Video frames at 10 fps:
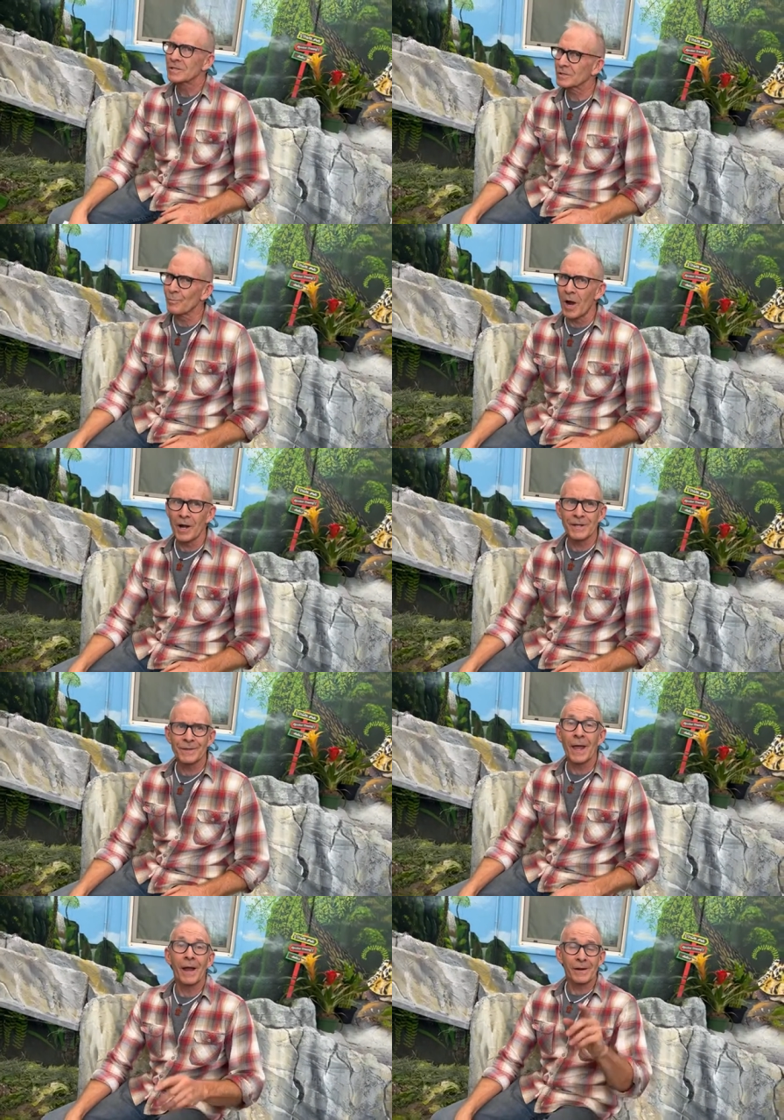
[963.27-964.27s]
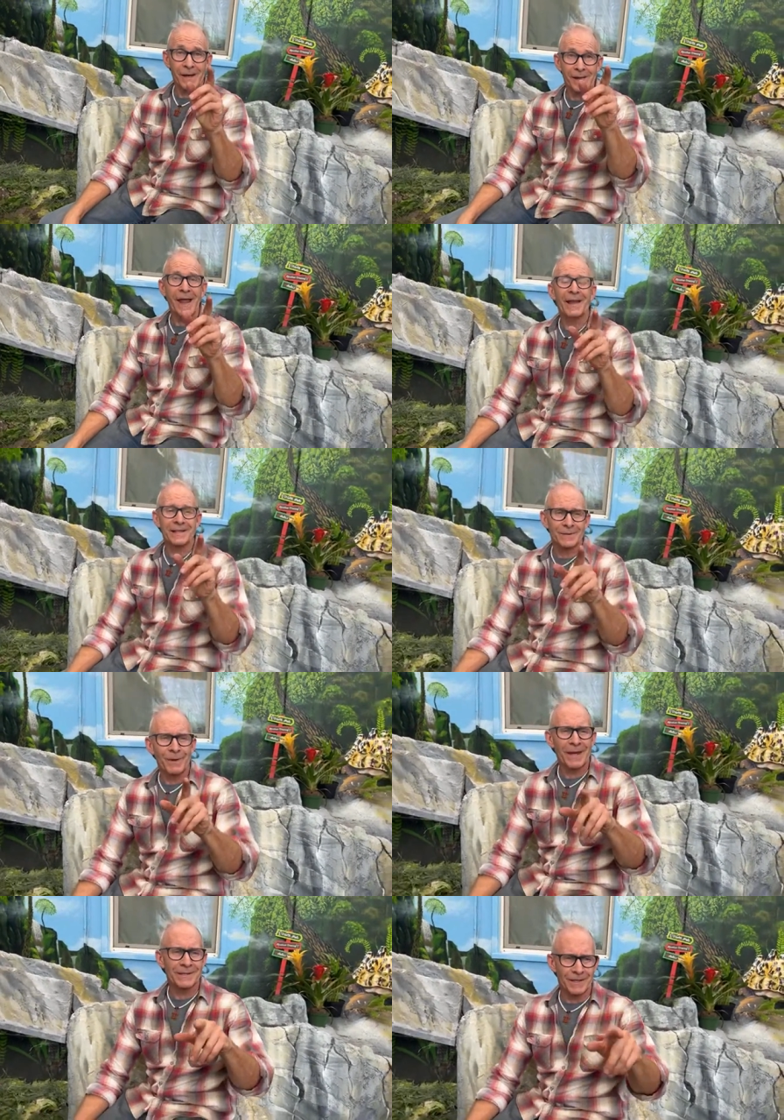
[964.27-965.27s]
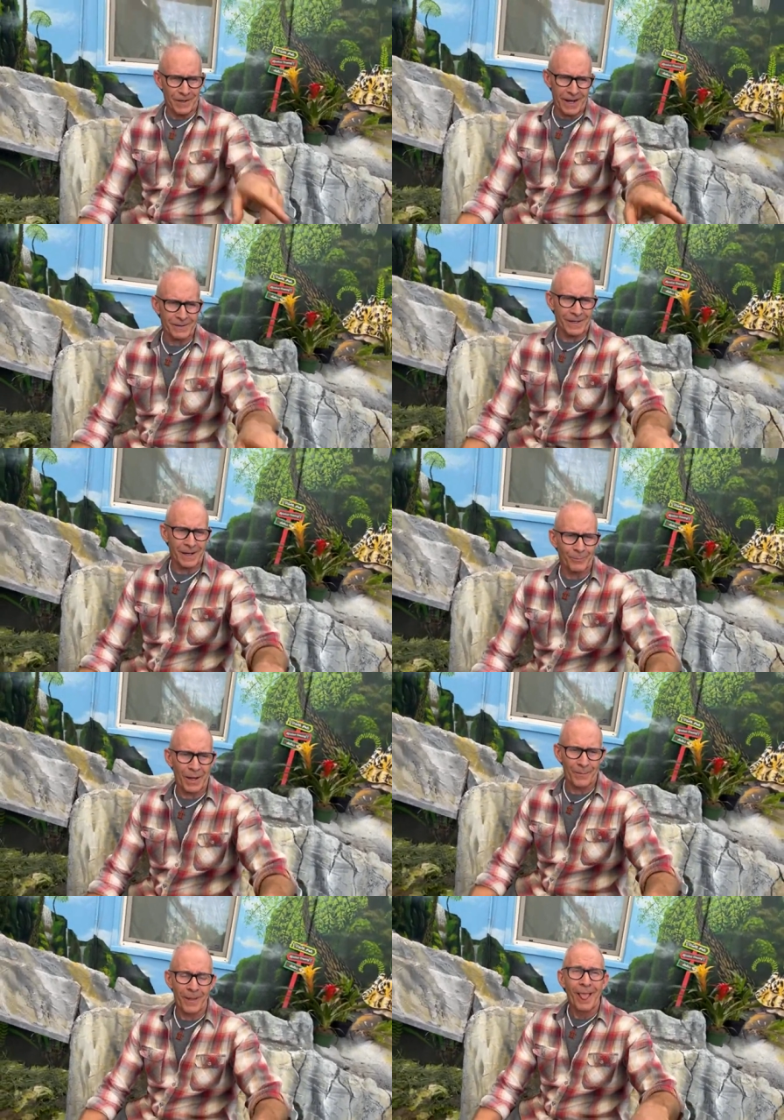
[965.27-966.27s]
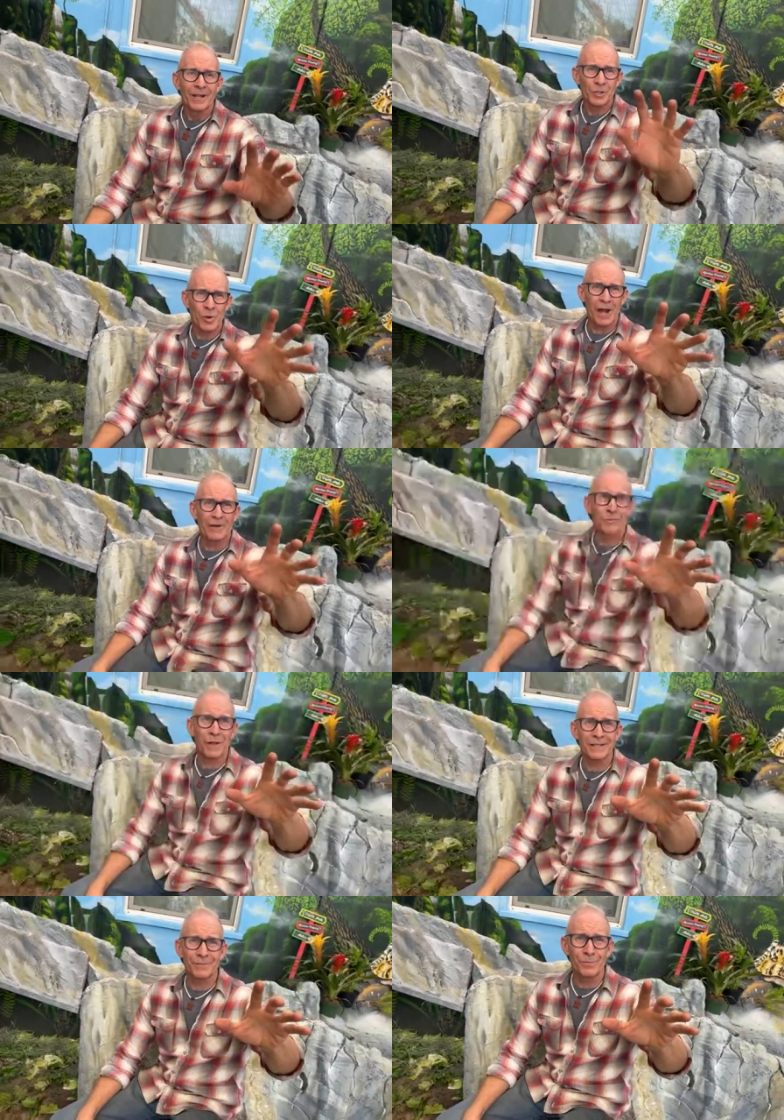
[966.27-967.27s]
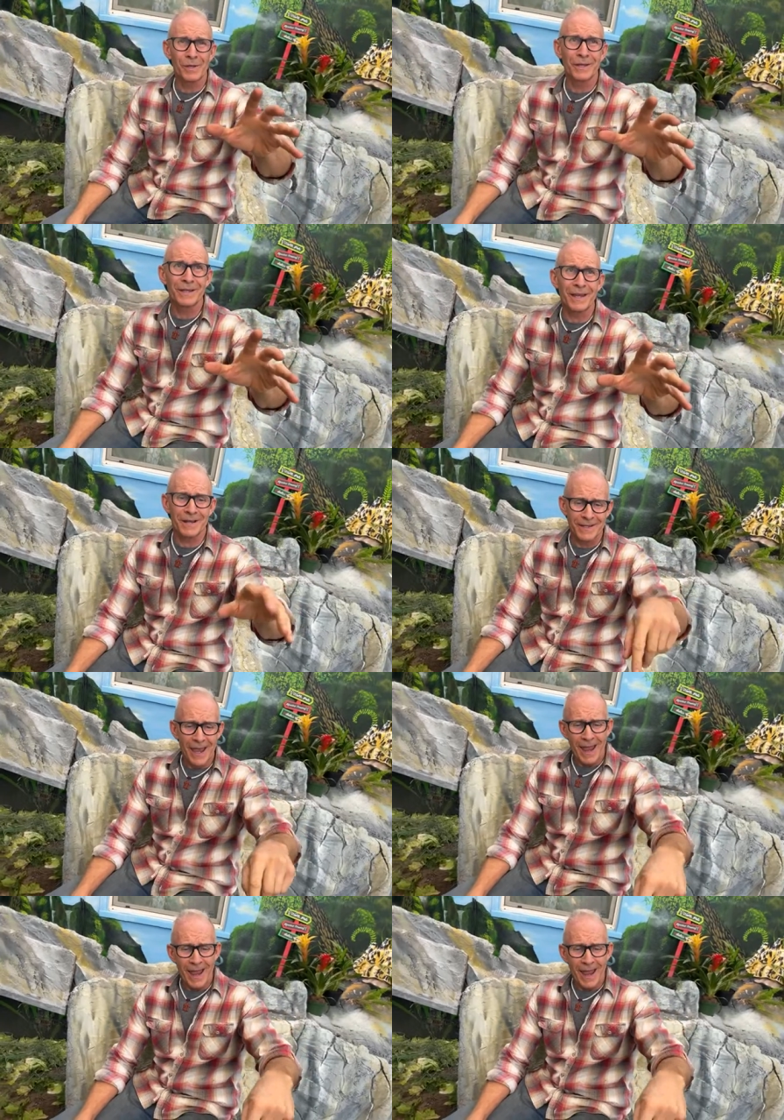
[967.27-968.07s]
Smart is the, okay, and it's amazing, right? We got Piper, 200 plus million years.